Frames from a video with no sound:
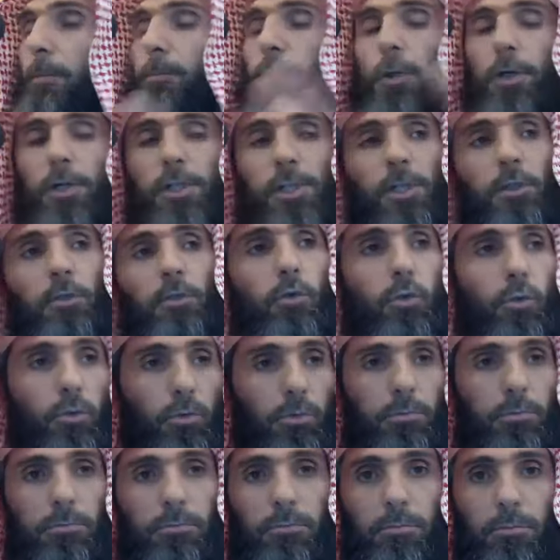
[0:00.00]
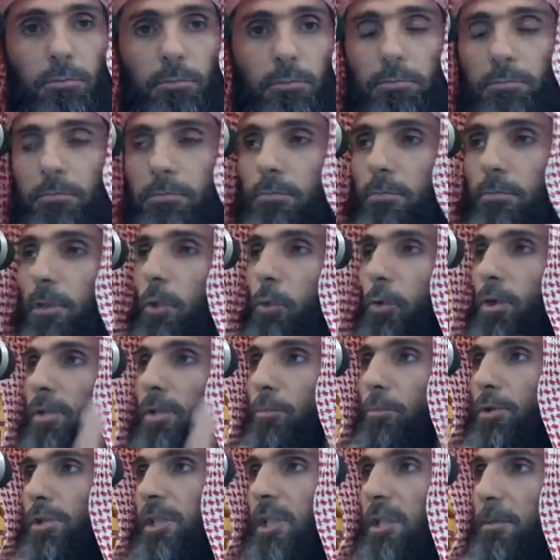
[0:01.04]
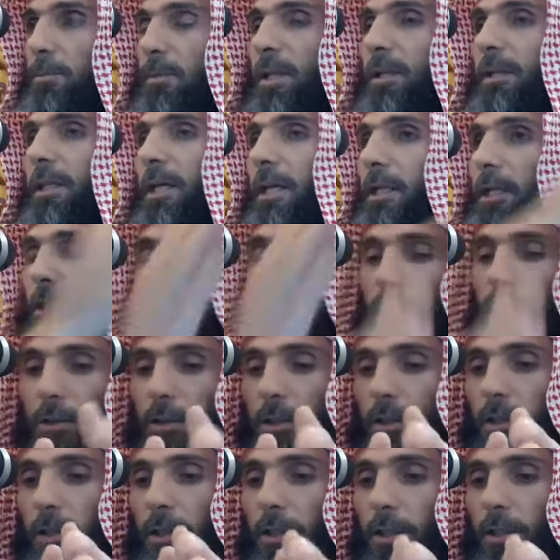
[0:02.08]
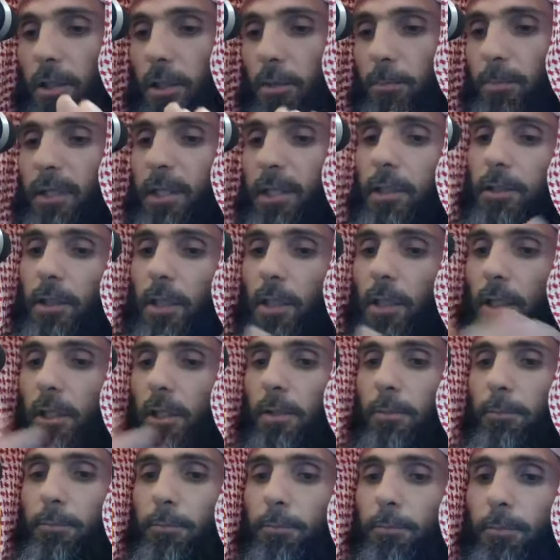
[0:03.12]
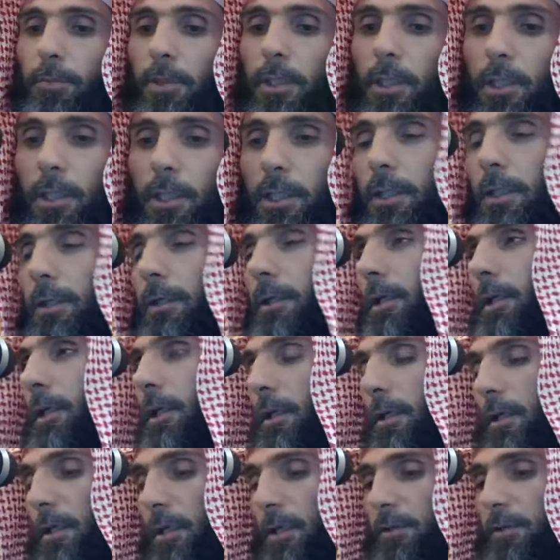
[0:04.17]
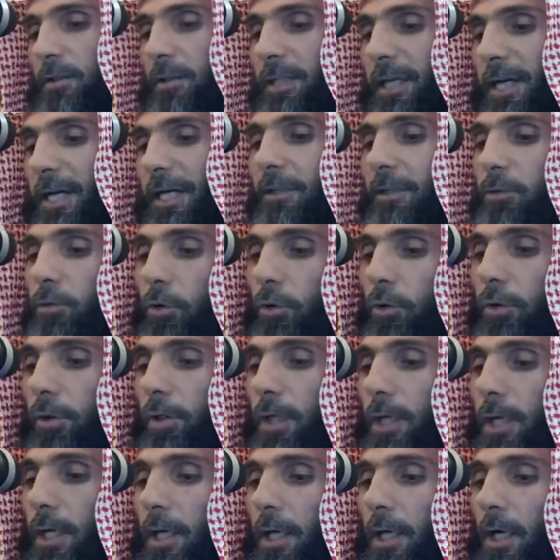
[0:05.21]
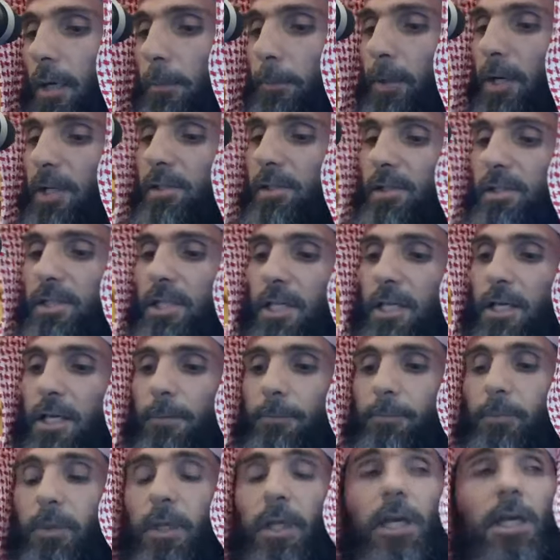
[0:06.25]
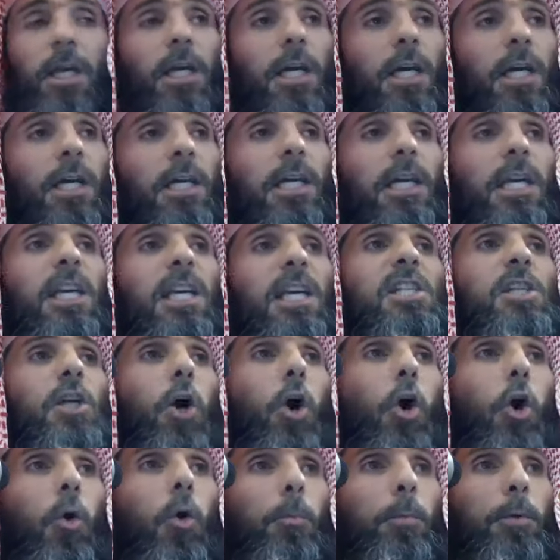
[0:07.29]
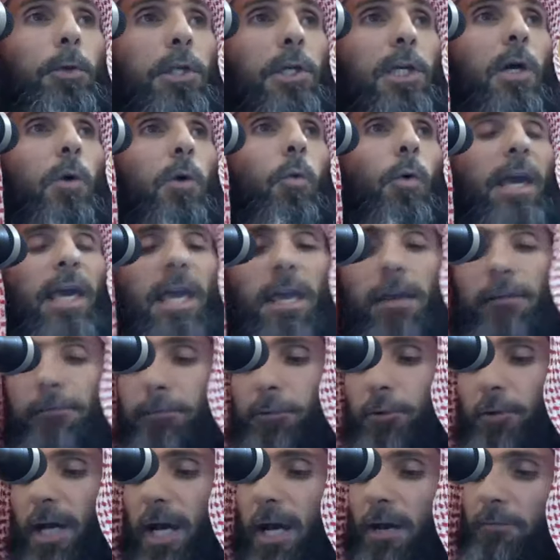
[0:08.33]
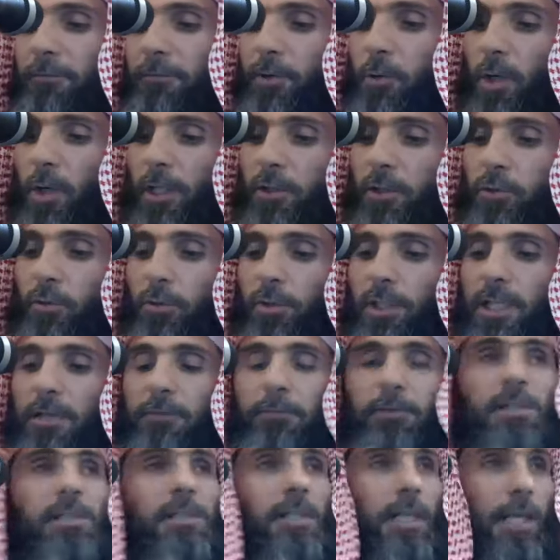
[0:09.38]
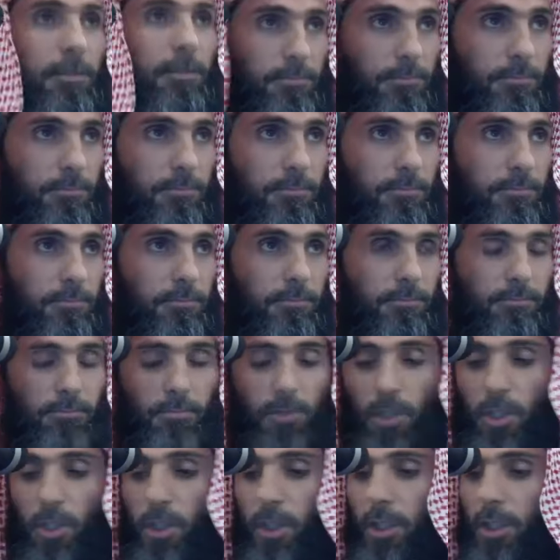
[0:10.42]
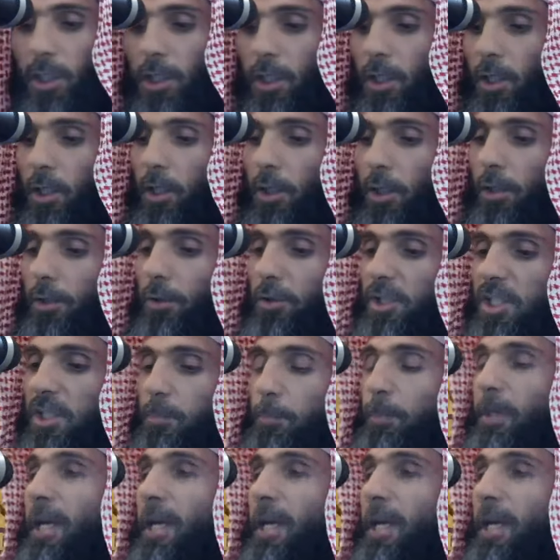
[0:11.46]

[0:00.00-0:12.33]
the person who, he was Muslim and then he committed irtidad or apostasy, he is opening a way for everyone to leave Islam, thus